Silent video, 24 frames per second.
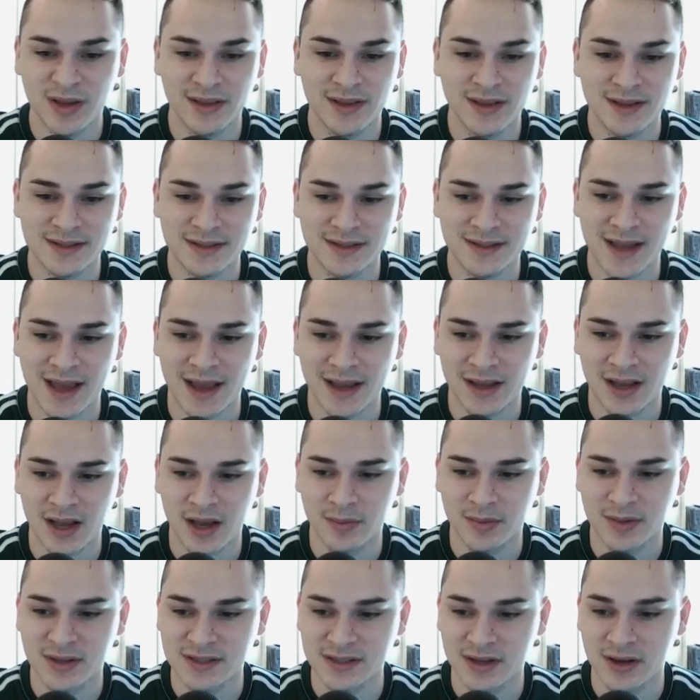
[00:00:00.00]
this attack up
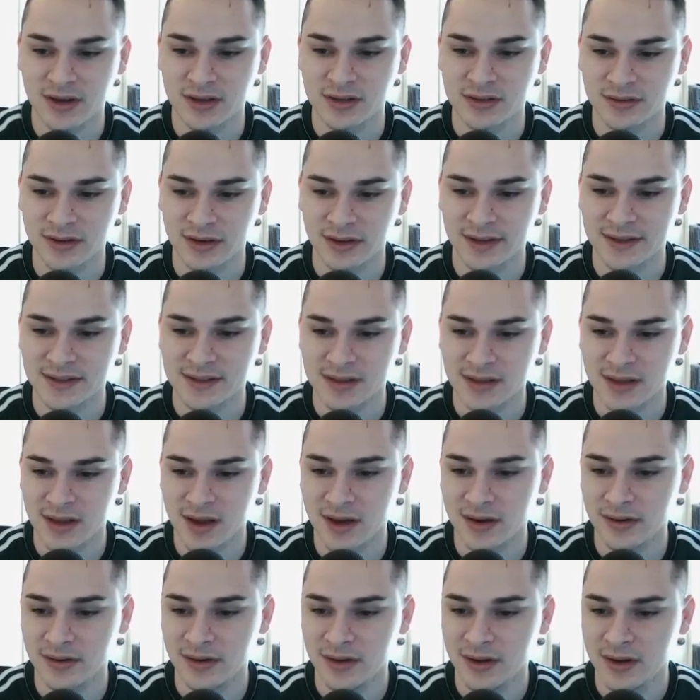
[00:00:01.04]
because it goes really
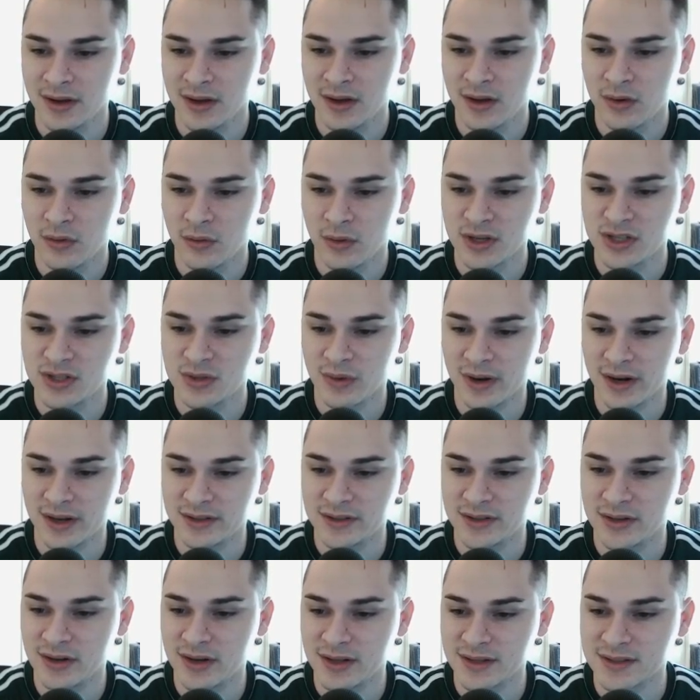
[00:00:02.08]
slow. What you want to
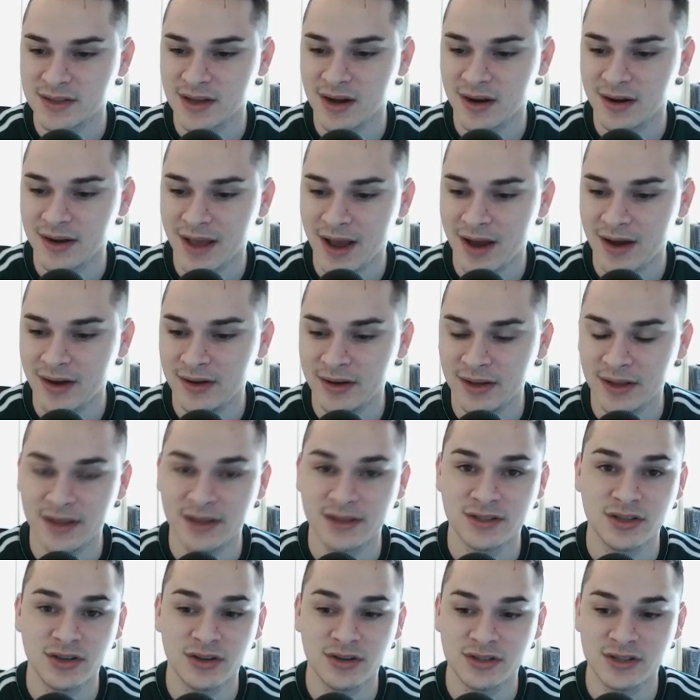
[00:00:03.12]
do to start out
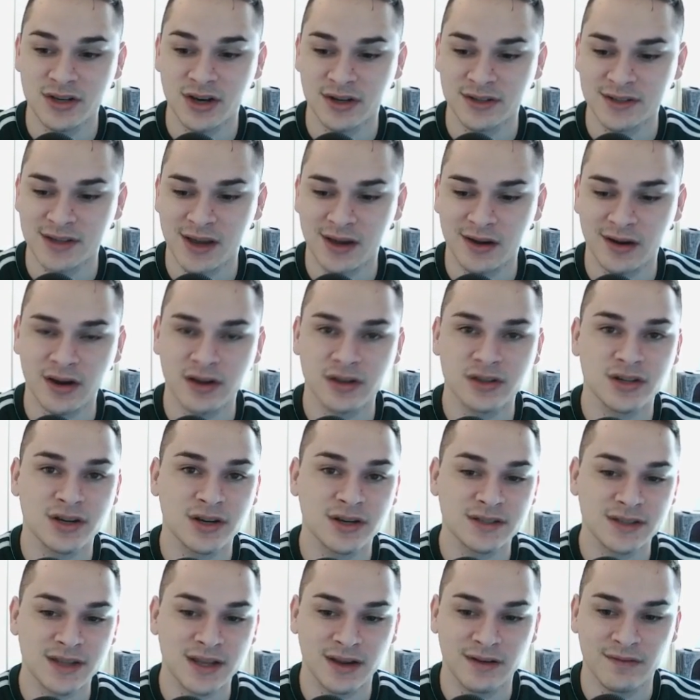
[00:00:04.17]
is use your 10
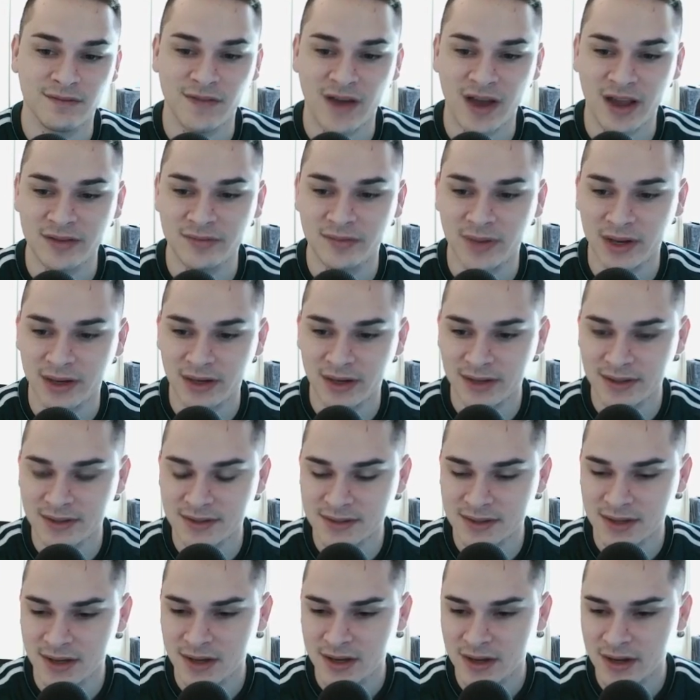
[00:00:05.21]
archers and 5 minions
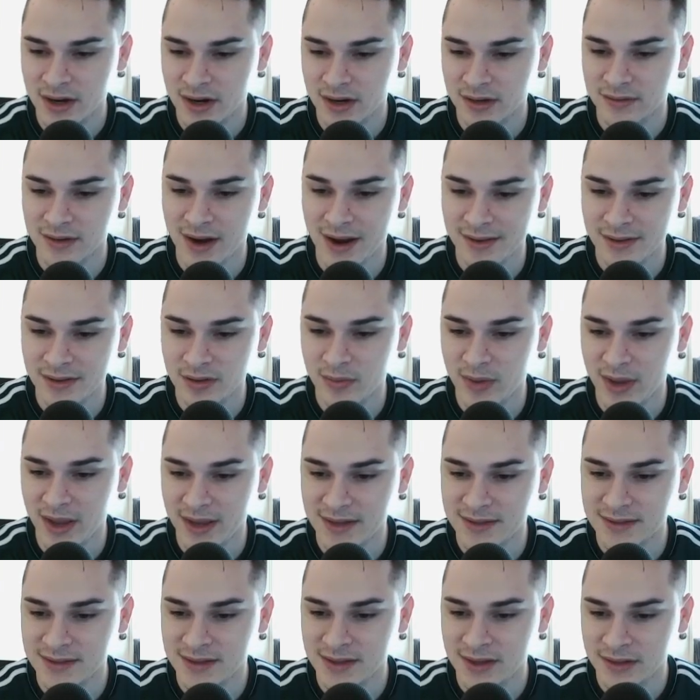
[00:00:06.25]
around the
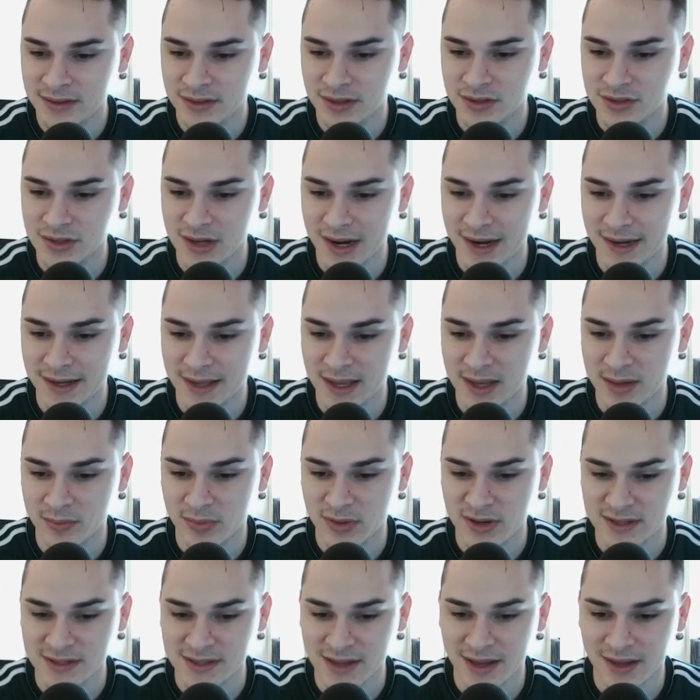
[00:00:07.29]
base to try to get
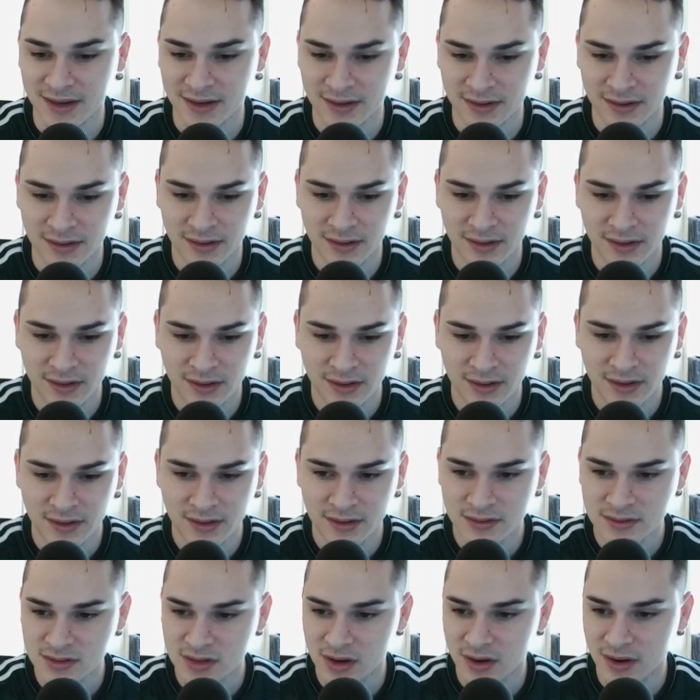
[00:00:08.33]
percent.
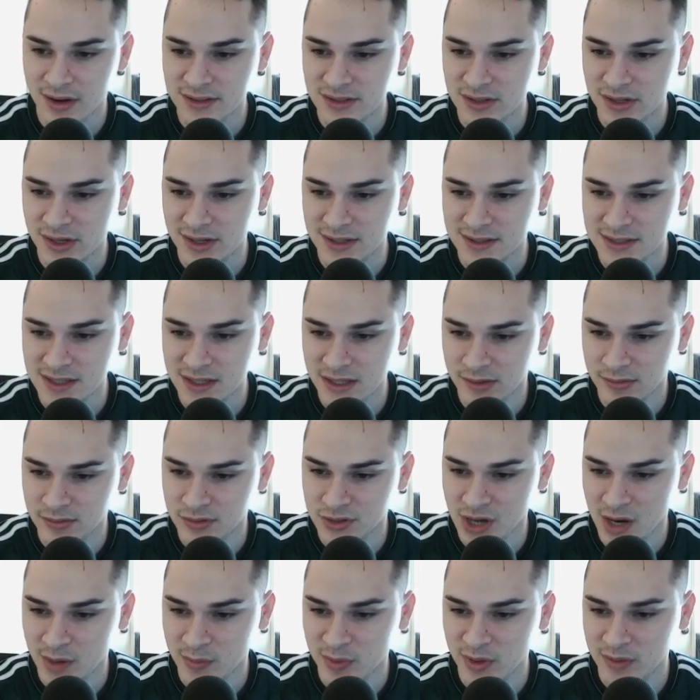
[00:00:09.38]
So as you can see, I'm
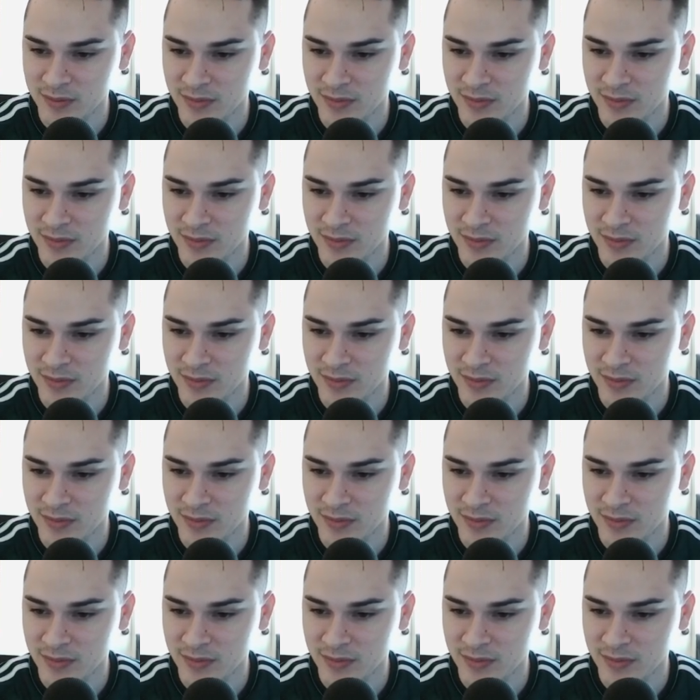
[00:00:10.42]
dropping